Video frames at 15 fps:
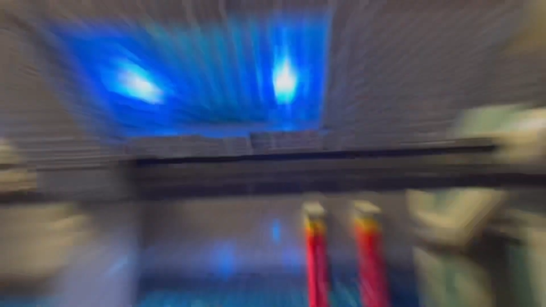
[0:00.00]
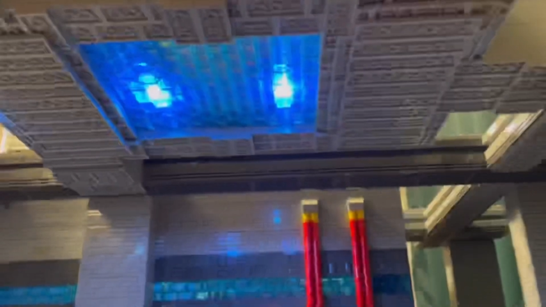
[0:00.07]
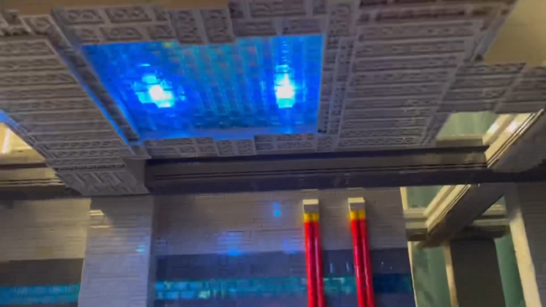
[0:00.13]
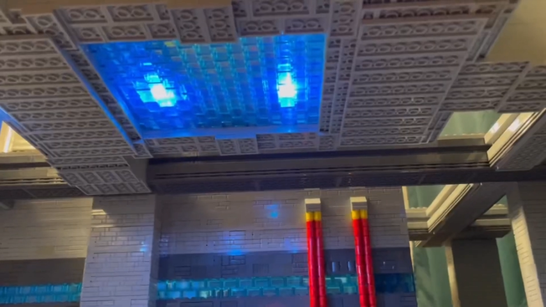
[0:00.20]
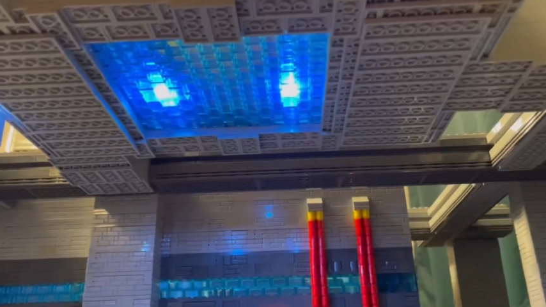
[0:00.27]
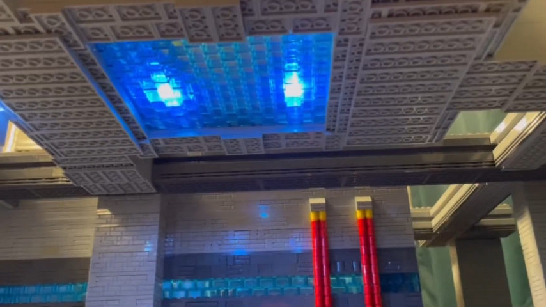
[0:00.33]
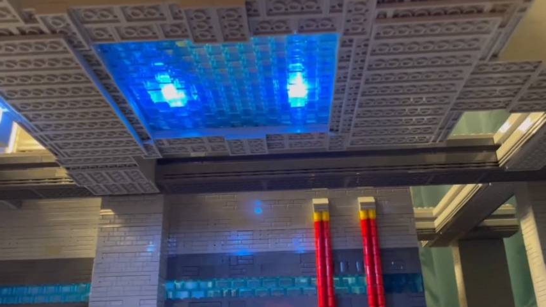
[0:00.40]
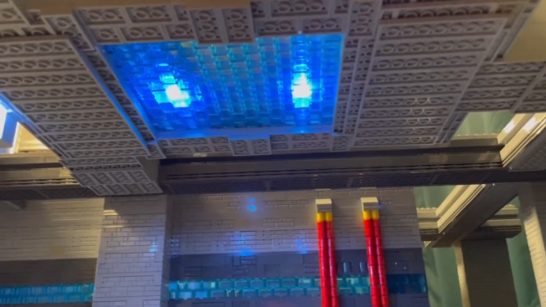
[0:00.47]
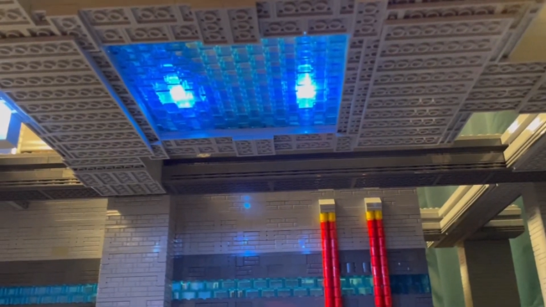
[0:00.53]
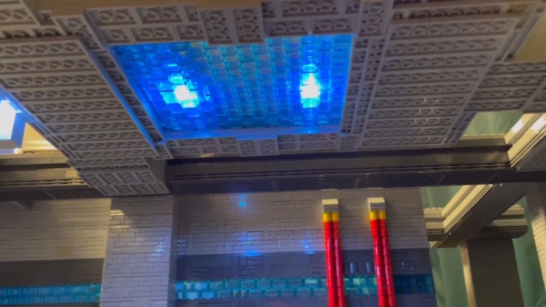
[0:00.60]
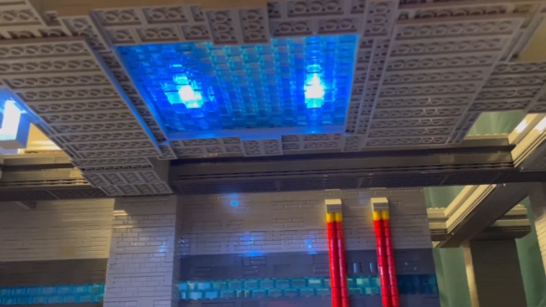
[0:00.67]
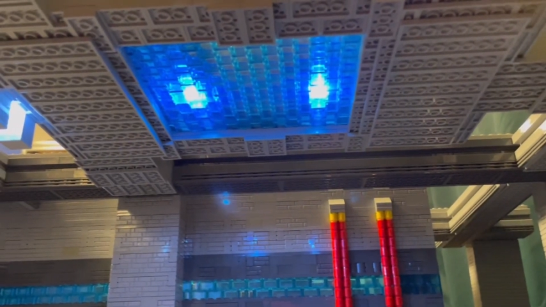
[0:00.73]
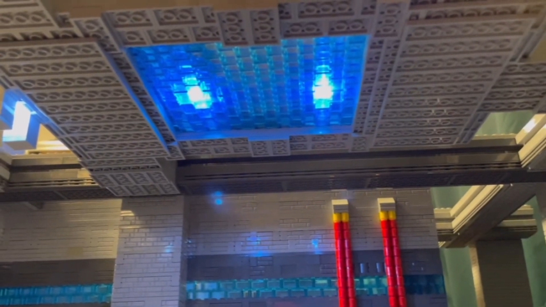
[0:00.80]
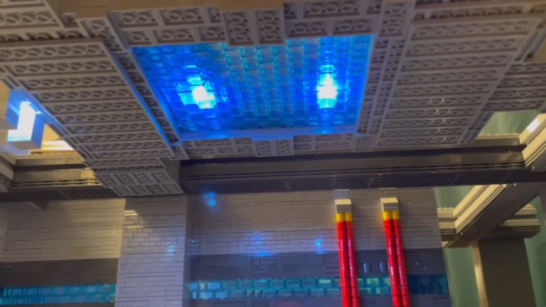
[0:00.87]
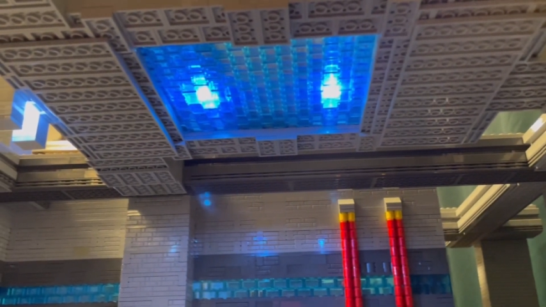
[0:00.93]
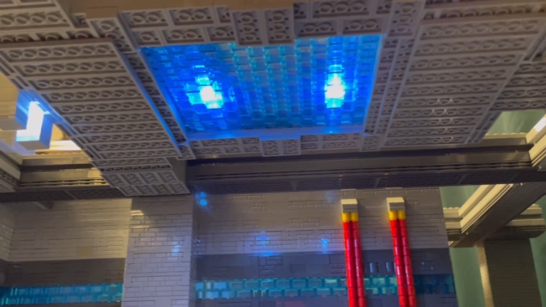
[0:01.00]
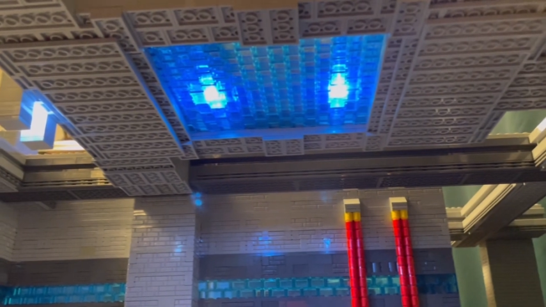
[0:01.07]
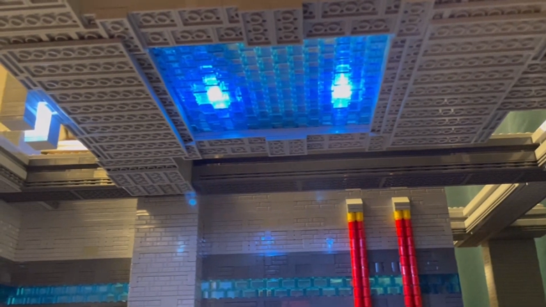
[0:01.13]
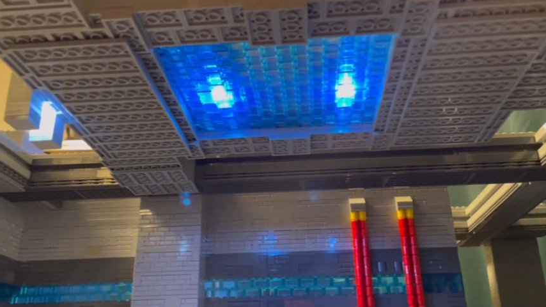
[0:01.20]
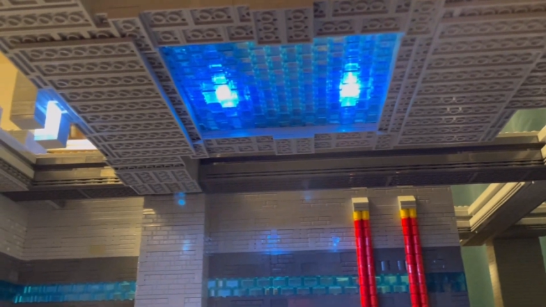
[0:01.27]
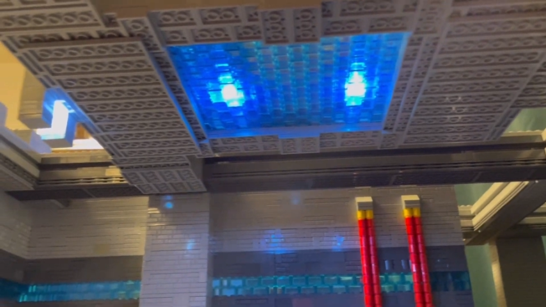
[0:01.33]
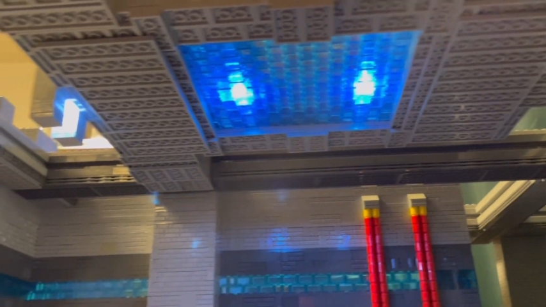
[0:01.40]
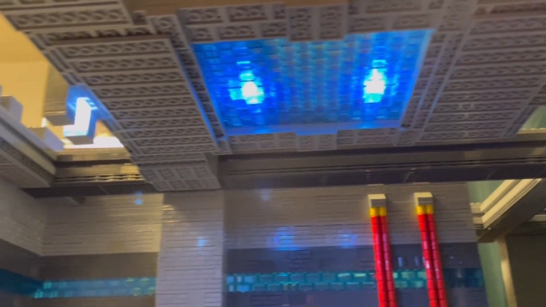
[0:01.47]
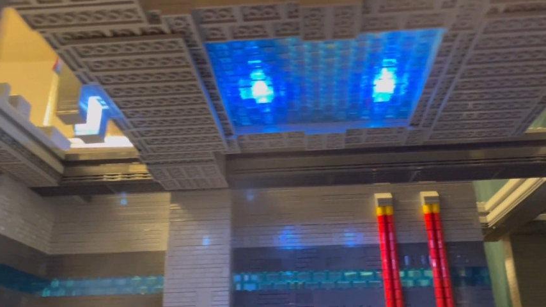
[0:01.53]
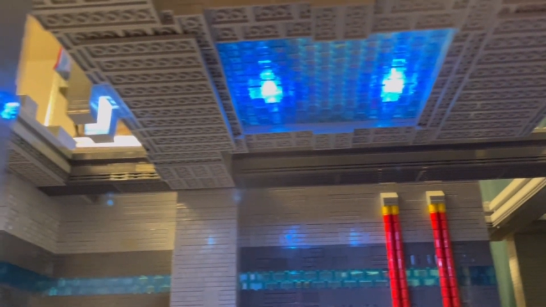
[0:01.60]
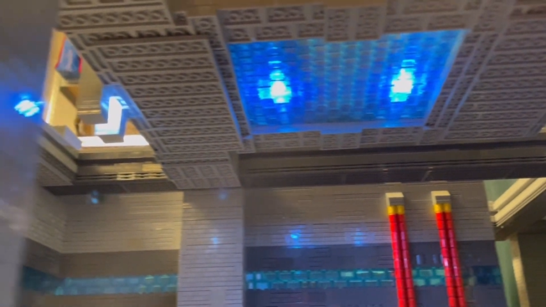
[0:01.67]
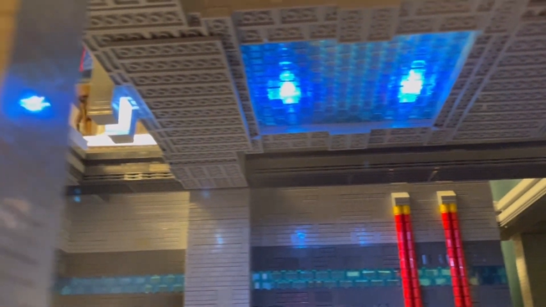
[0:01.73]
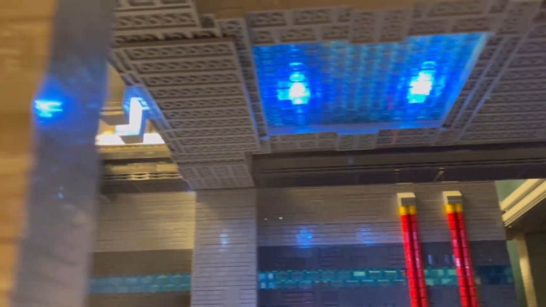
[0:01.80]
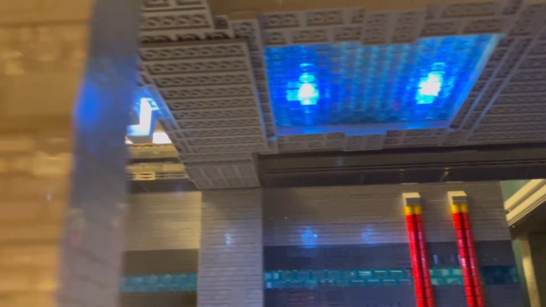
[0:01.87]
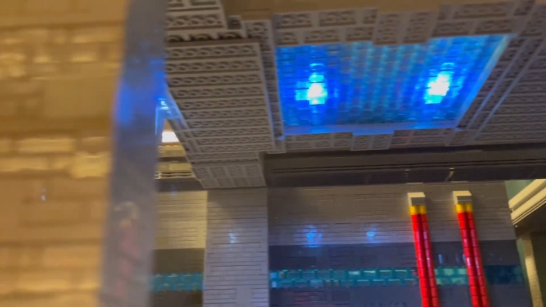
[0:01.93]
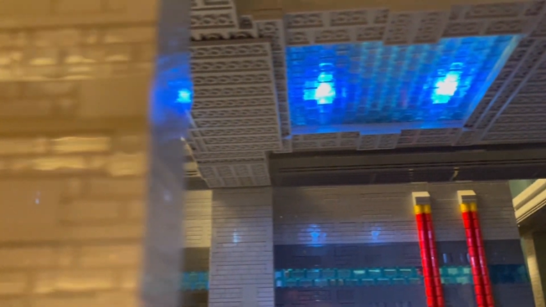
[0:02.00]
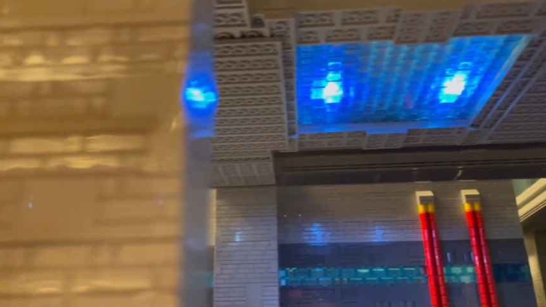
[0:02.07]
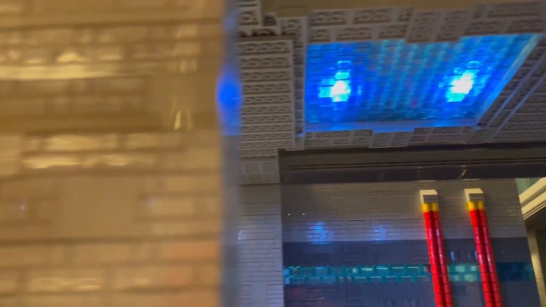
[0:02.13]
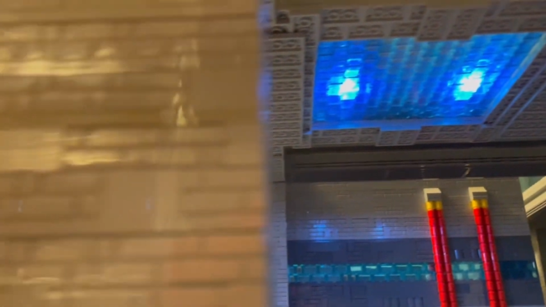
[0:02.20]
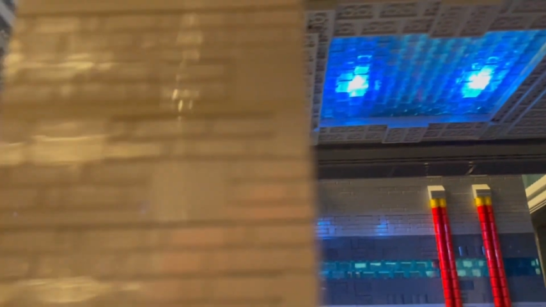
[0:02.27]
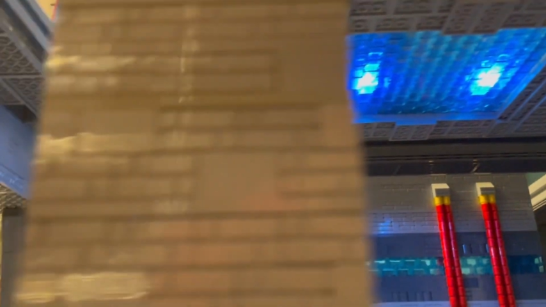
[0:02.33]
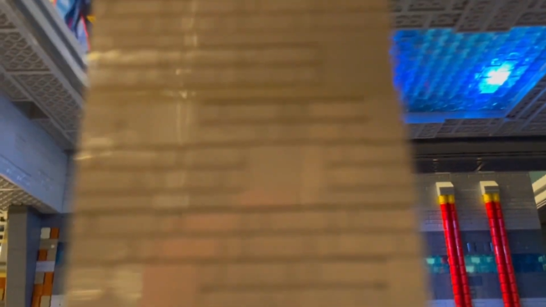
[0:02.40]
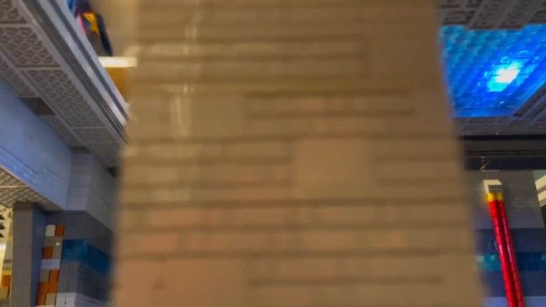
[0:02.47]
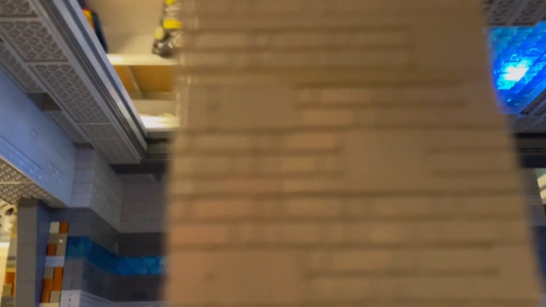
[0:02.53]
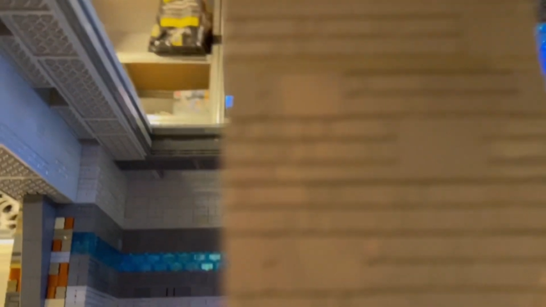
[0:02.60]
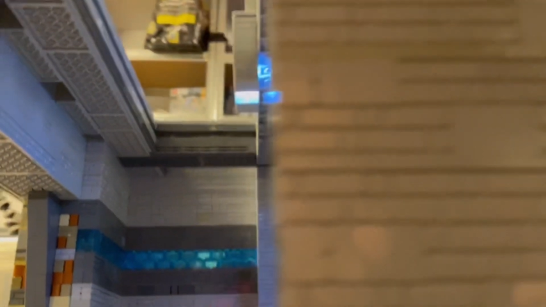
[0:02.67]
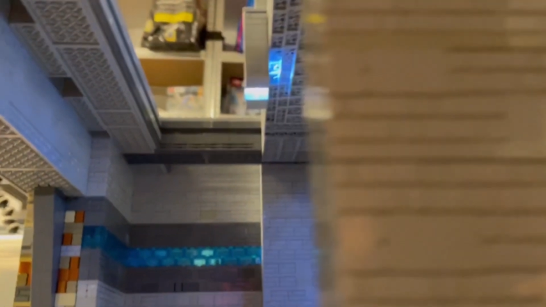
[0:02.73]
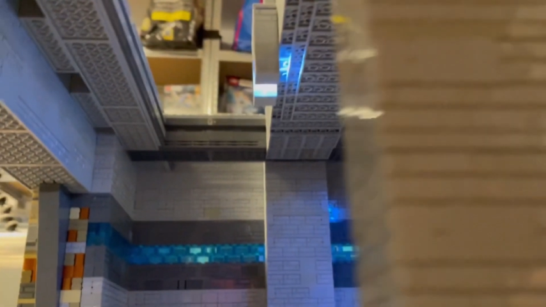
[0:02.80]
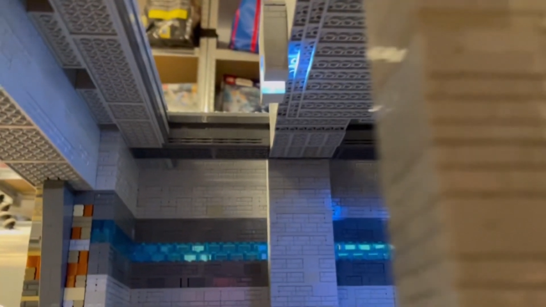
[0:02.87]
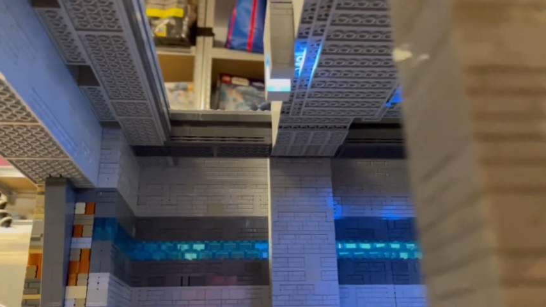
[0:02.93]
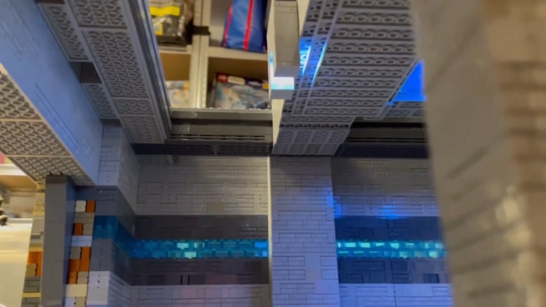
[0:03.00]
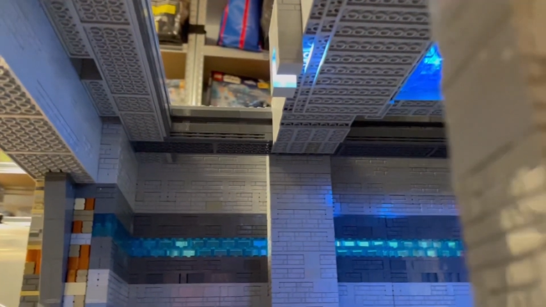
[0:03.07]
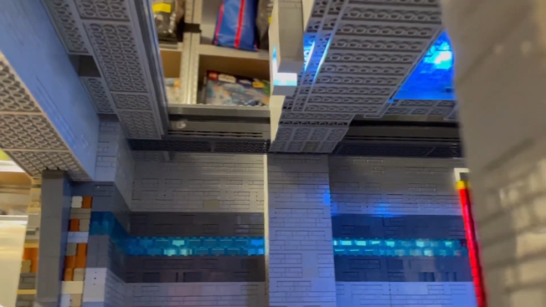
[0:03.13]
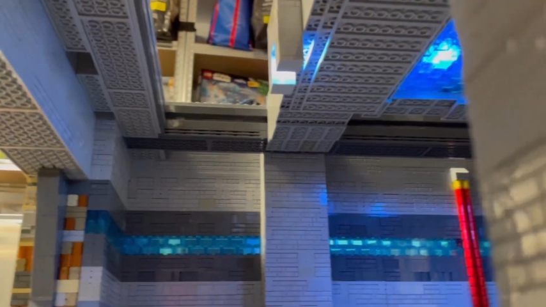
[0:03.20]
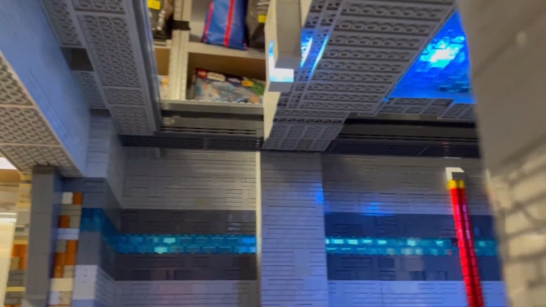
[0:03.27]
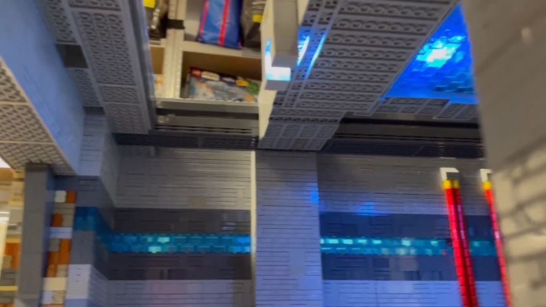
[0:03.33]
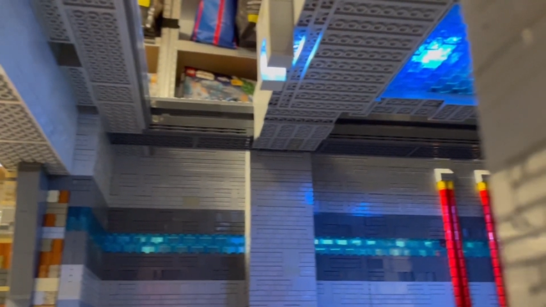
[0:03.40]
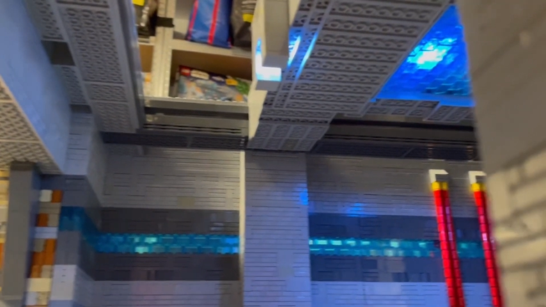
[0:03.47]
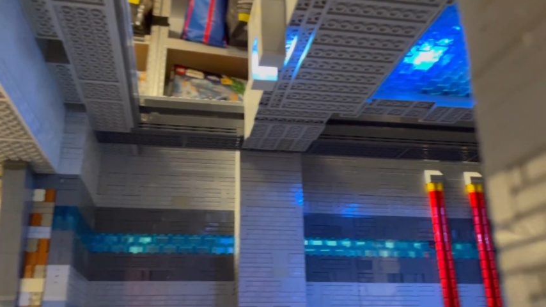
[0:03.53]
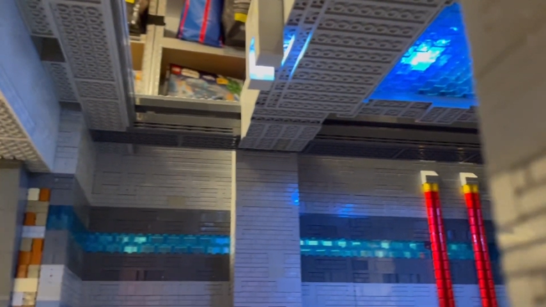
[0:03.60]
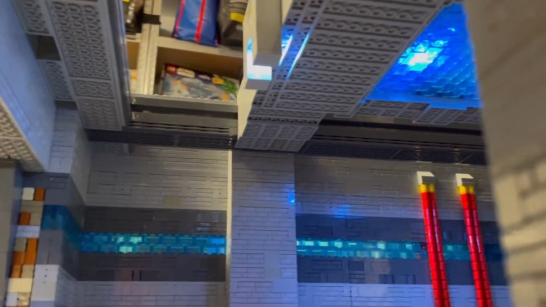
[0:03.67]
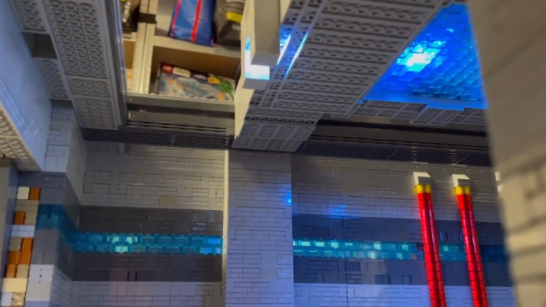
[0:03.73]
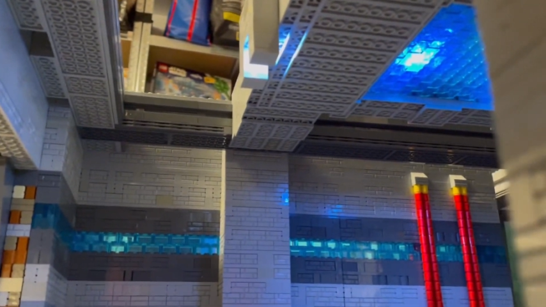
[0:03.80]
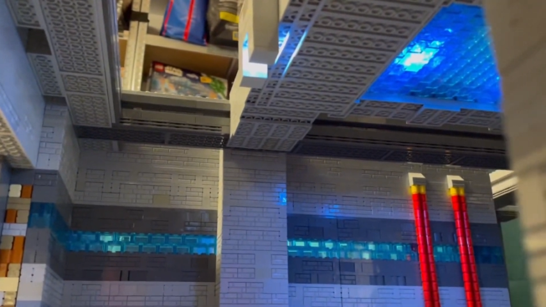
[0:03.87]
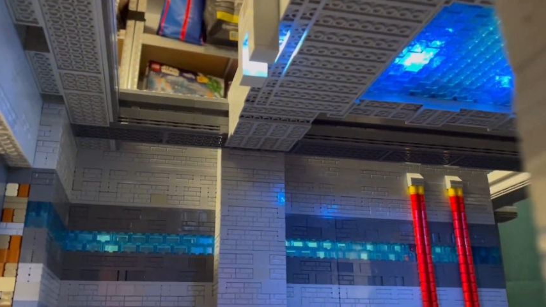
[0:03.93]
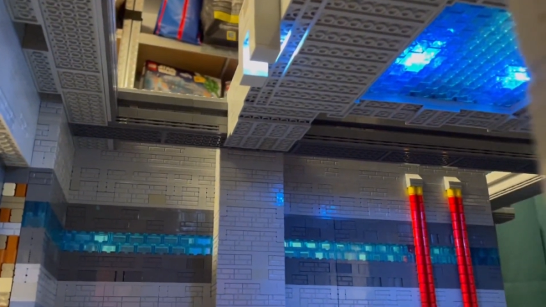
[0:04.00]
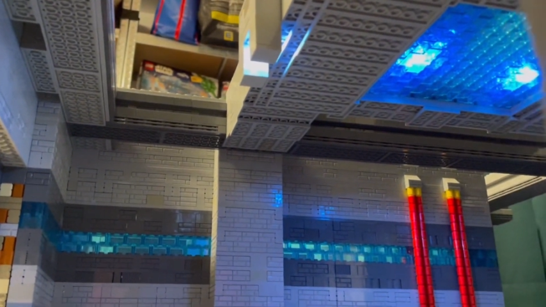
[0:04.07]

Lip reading: No face is visible, so there are no lips to read.